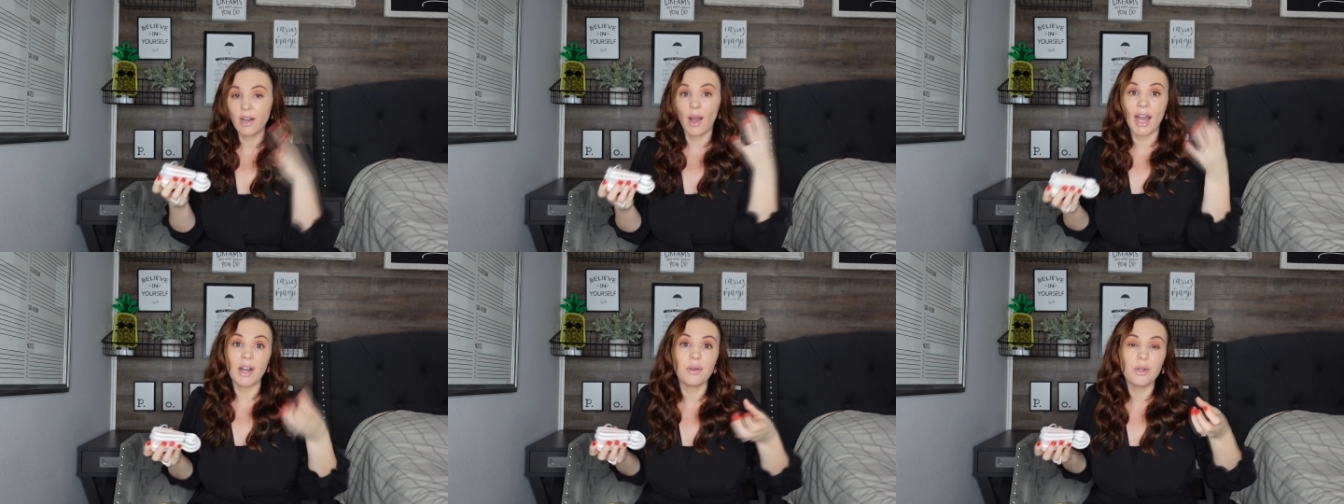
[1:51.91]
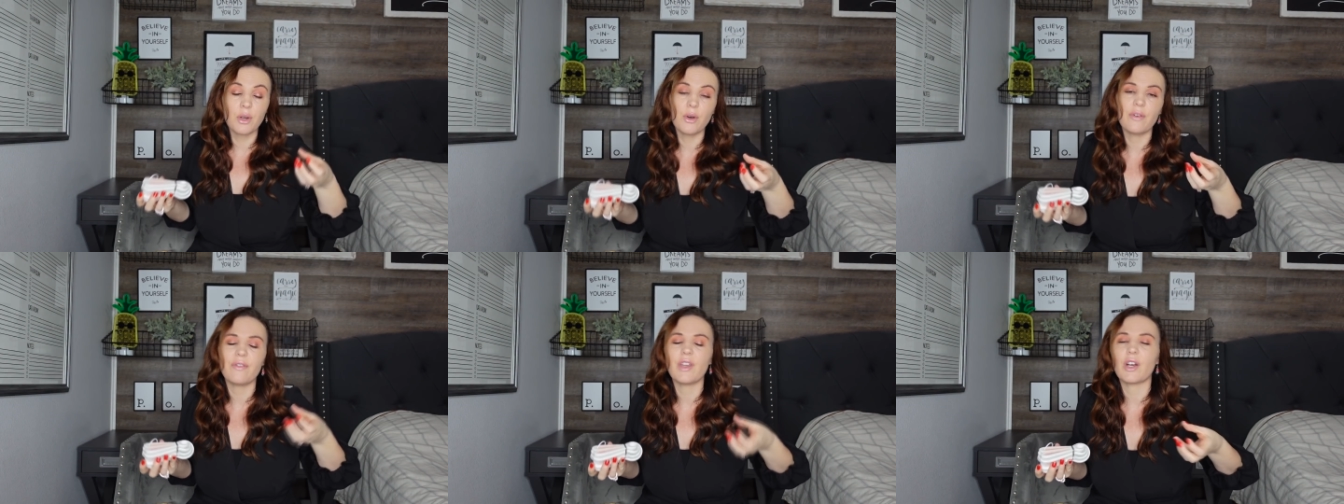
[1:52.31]
Now I don't
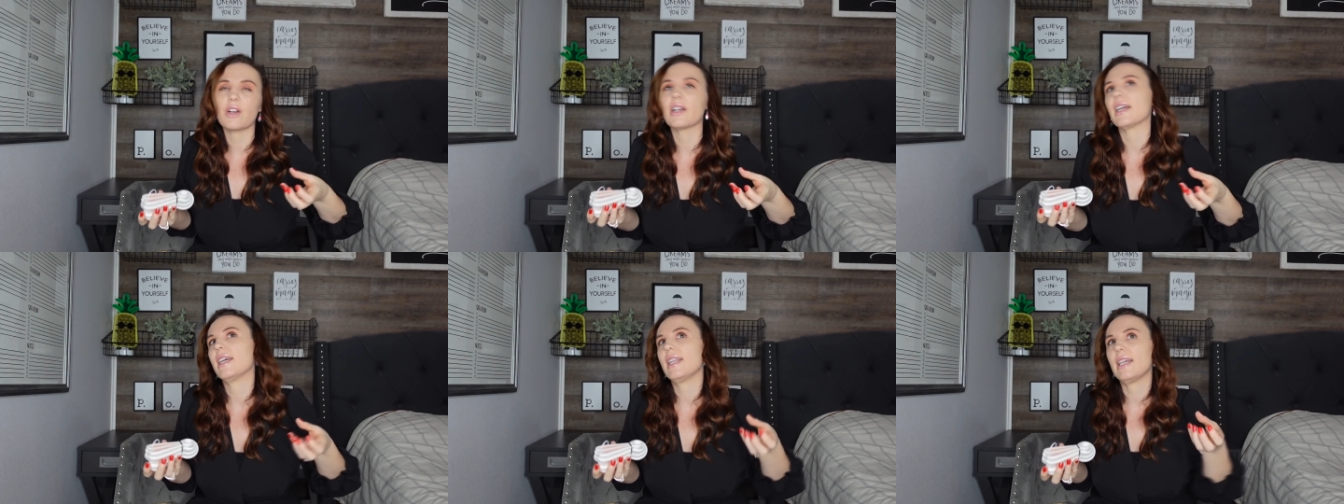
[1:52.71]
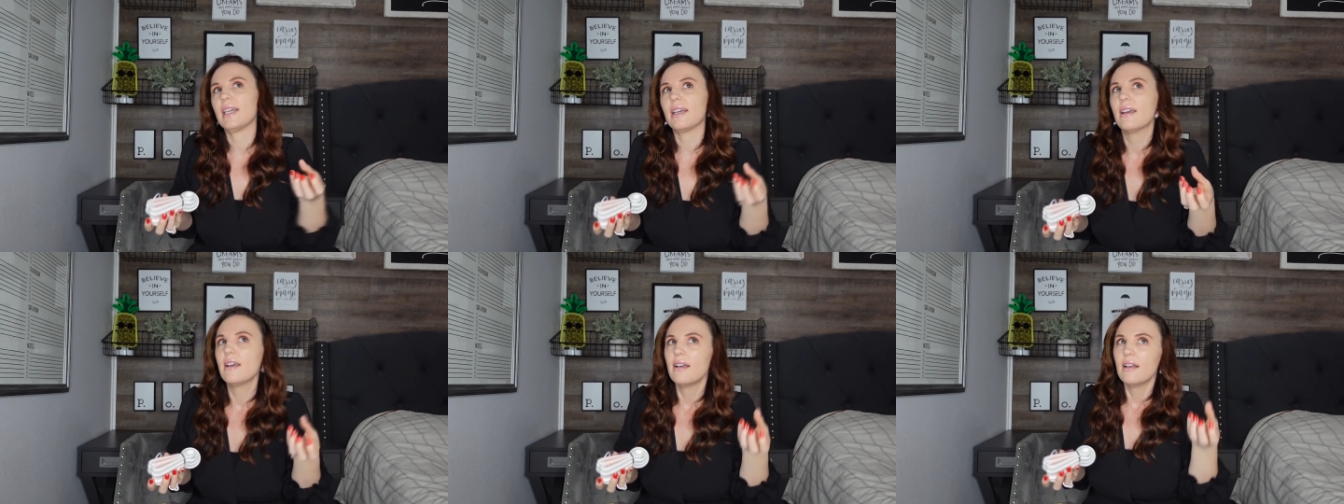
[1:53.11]
know if there are
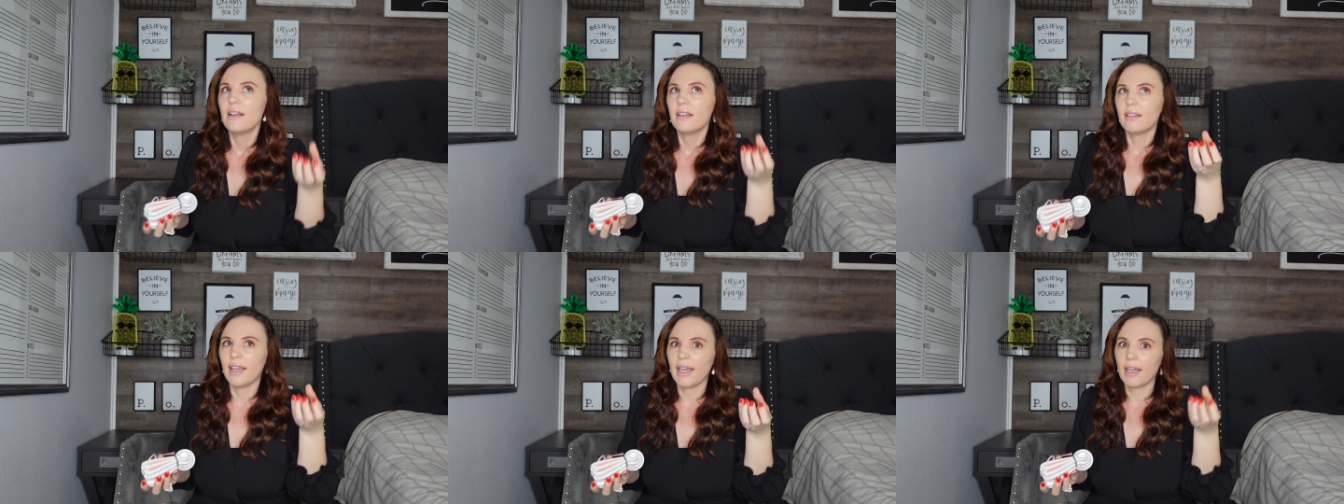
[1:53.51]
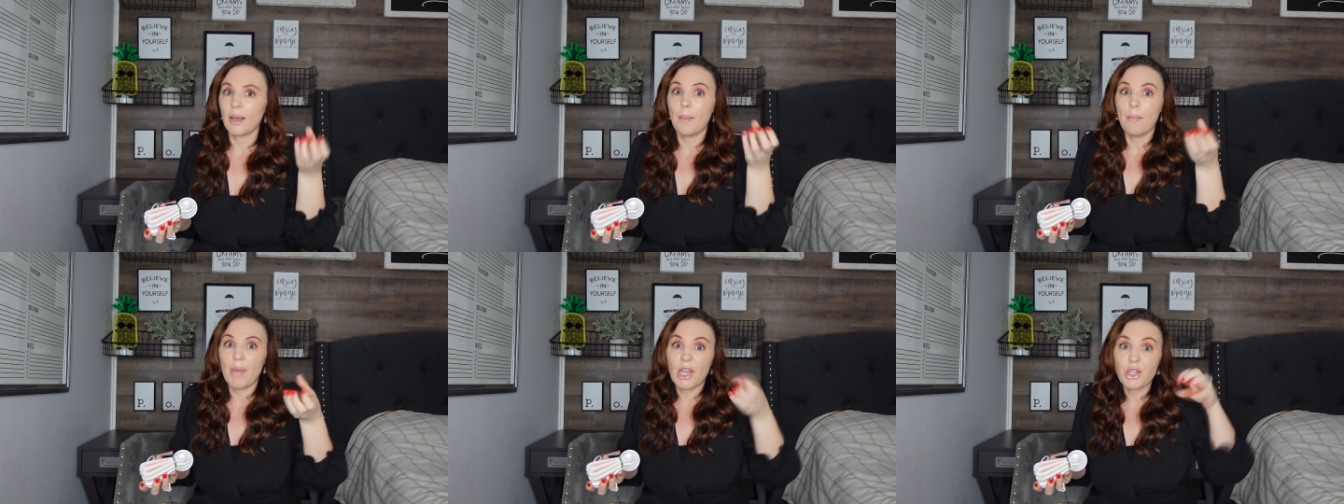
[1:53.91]
any
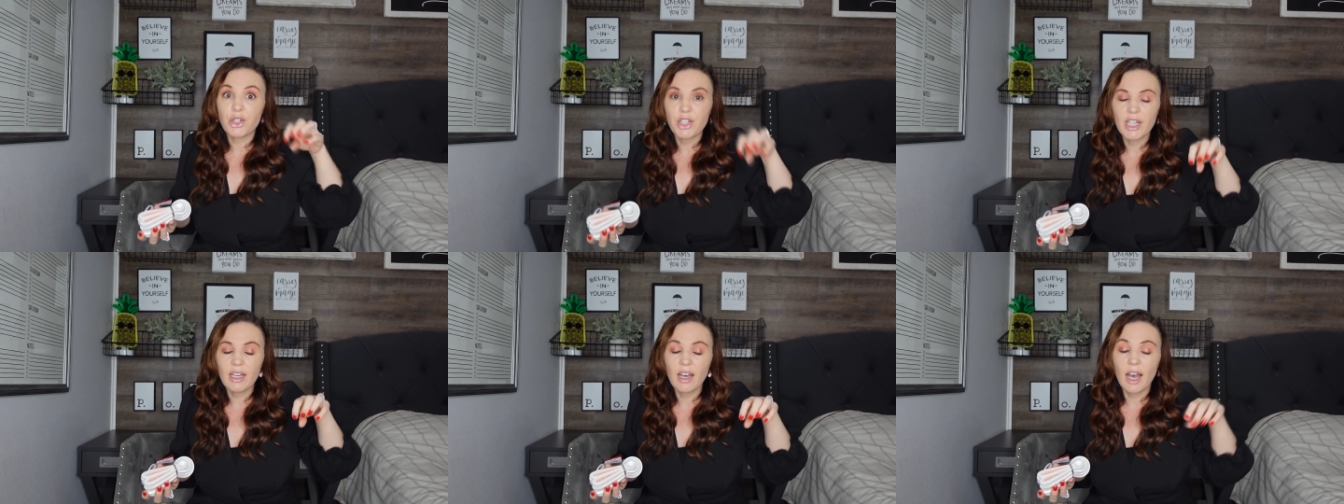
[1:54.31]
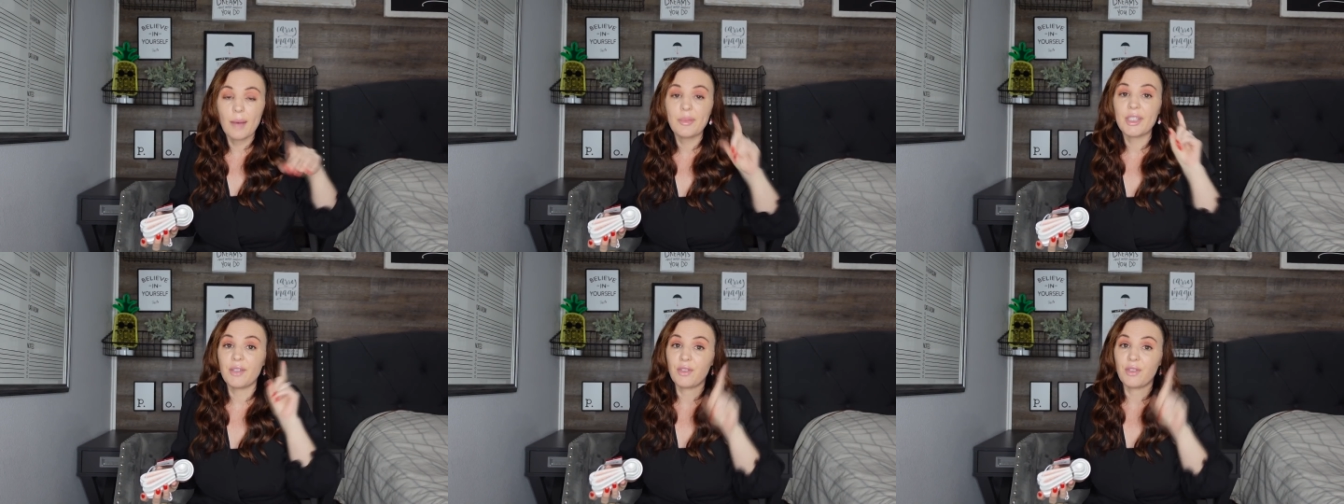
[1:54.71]
like measuring cups.